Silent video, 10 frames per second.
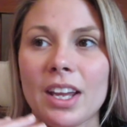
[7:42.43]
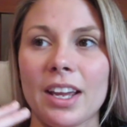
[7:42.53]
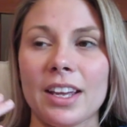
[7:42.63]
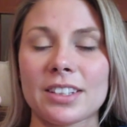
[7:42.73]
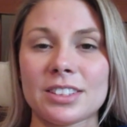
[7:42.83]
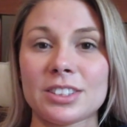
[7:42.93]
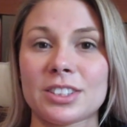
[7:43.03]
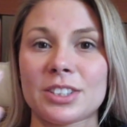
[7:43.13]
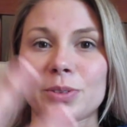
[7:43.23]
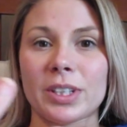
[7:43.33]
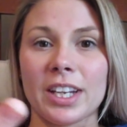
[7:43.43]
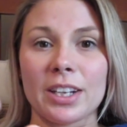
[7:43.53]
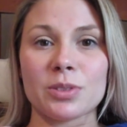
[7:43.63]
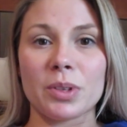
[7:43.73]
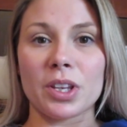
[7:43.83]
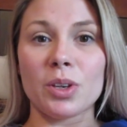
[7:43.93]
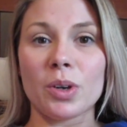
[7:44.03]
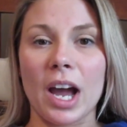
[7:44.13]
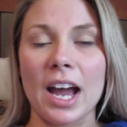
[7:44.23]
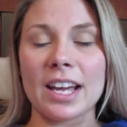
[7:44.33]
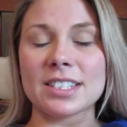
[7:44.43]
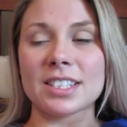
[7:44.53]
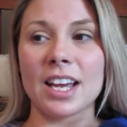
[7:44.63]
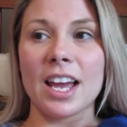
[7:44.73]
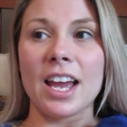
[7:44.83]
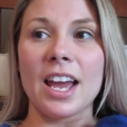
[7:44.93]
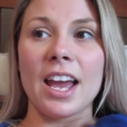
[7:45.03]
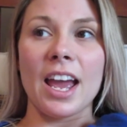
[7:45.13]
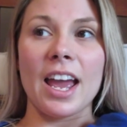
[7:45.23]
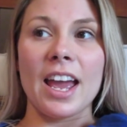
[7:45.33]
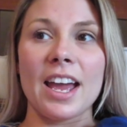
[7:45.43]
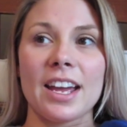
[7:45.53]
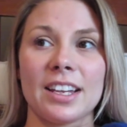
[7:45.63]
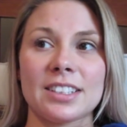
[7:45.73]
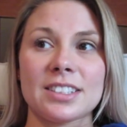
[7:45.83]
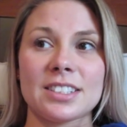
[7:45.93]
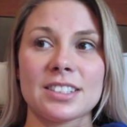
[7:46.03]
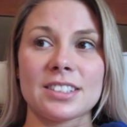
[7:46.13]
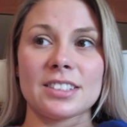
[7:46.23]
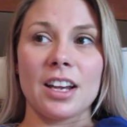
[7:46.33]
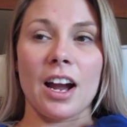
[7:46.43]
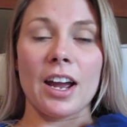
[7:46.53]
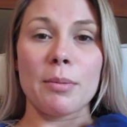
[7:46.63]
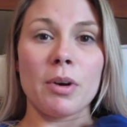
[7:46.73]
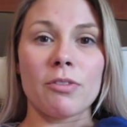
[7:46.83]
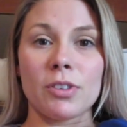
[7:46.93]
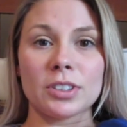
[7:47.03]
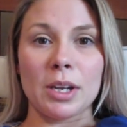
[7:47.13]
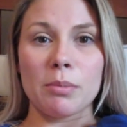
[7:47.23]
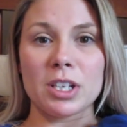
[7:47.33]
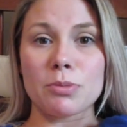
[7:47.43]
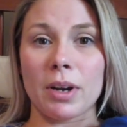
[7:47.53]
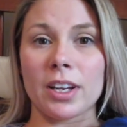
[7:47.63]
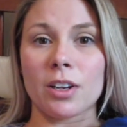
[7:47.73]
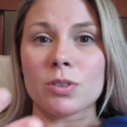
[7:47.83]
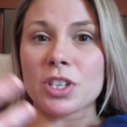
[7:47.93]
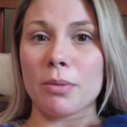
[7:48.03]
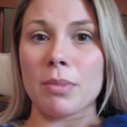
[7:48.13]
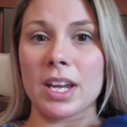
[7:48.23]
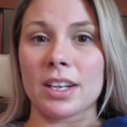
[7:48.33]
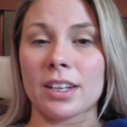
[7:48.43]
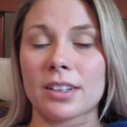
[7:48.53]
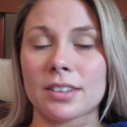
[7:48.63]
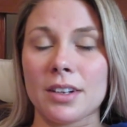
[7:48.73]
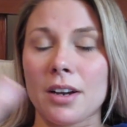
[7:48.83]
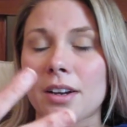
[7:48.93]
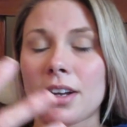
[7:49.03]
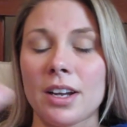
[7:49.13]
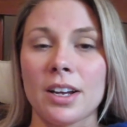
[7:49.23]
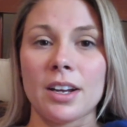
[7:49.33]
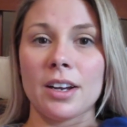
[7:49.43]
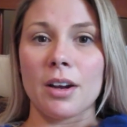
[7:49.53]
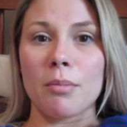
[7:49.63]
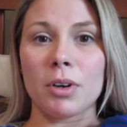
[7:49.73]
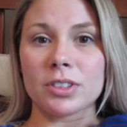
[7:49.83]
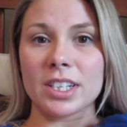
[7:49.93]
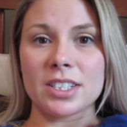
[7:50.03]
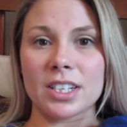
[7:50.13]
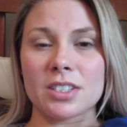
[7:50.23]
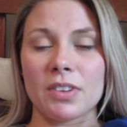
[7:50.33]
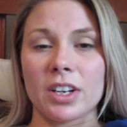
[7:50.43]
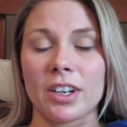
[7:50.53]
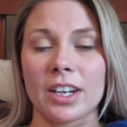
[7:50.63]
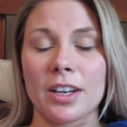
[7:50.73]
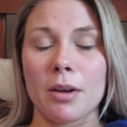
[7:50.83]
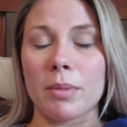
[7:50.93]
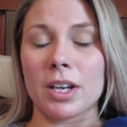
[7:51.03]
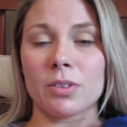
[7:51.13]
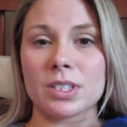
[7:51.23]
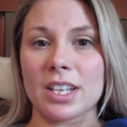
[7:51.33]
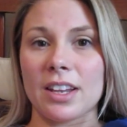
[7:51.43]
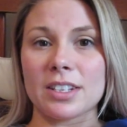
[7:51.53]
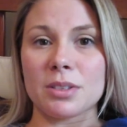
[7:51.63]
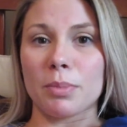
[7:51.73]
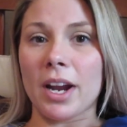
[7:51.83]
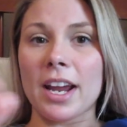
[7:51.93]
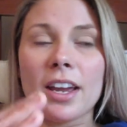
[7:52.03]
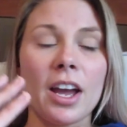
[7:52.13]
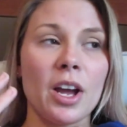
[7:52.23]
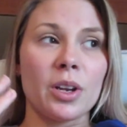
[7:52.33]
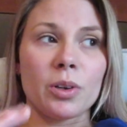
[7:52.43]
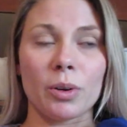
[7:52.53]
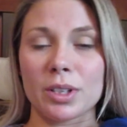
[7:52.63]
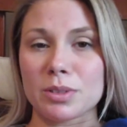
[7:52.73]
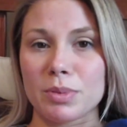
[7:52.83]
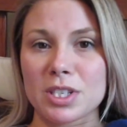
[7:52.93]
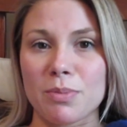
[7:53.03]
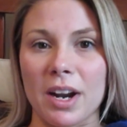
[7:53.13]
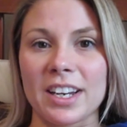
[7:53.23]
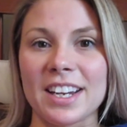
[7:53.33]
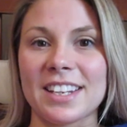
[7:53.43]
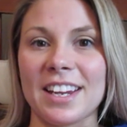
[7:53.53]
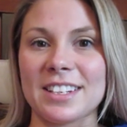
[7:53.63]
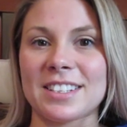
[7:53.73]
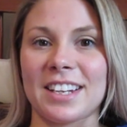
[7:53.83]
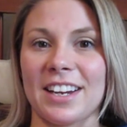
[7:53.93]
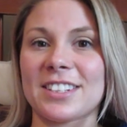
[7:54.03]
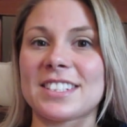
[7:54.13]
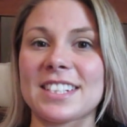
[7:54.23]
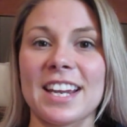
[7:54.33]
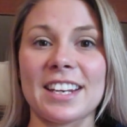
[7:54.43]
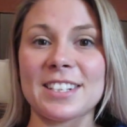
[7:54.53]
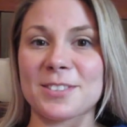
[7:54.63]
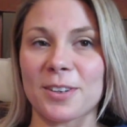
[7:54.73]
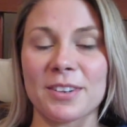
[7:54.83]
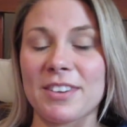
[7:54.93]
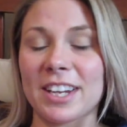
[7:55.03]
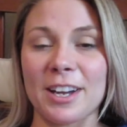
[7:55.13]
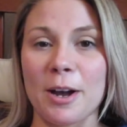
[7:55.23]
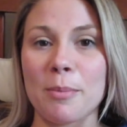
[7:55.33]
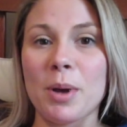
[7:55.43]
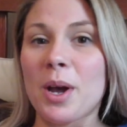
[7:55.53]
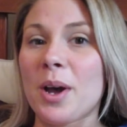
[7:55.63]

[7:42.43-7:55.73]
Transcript: and to connect with you guys. And I'm a full-time Beachbody coach. I make a multi-six-figure income. I don't say that to brag, nor does Beachbody guarantee any sort of income,